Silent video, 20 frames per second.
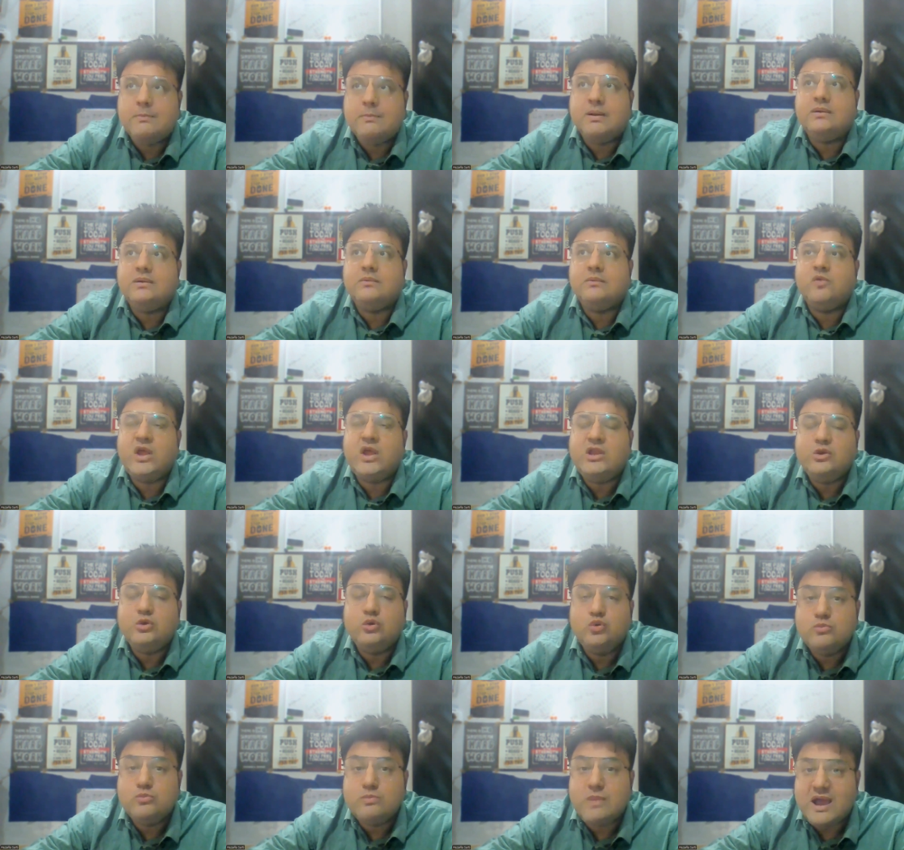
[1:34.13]
But when
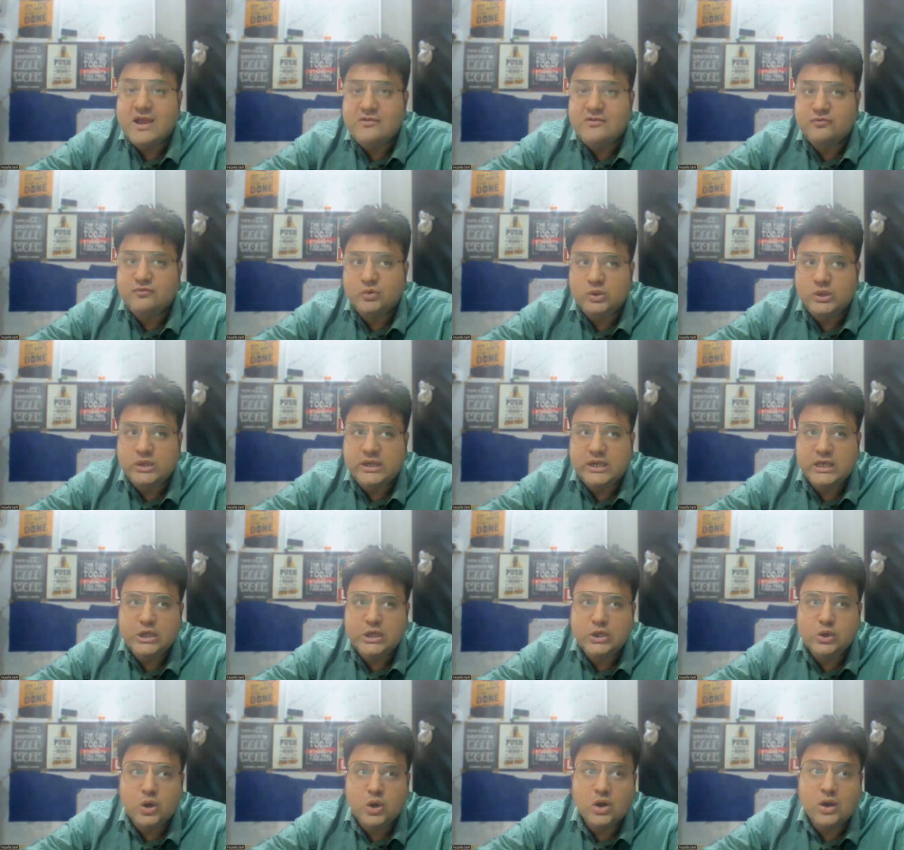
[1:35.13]
you do mindful
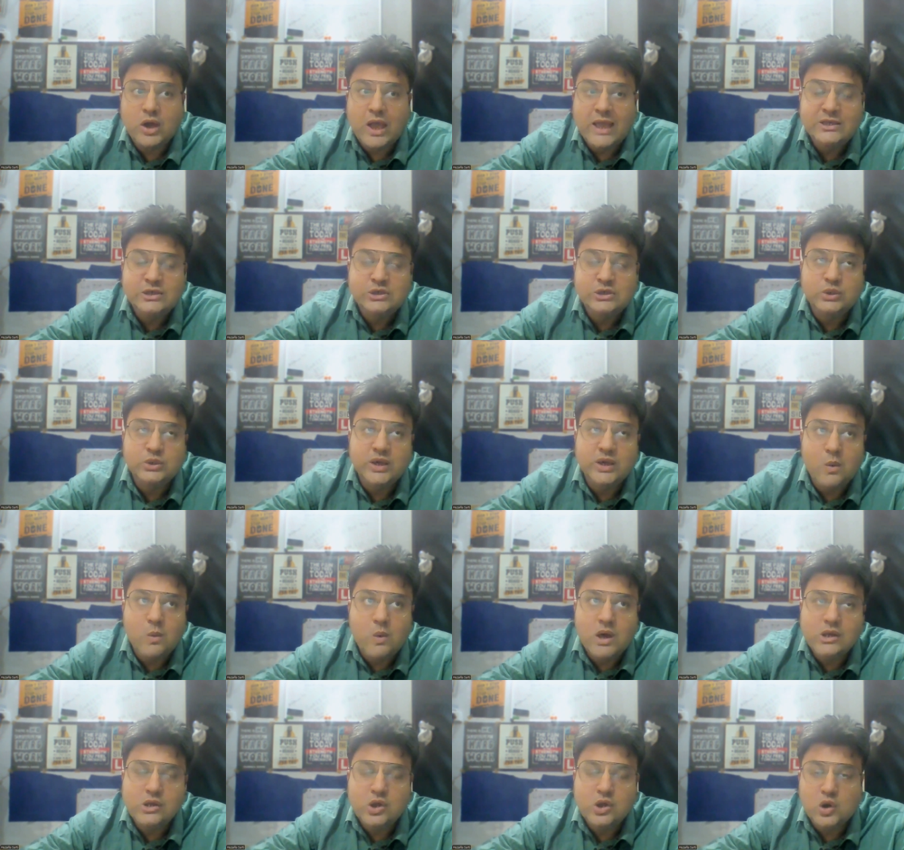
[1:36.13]
eating, you are actually aware,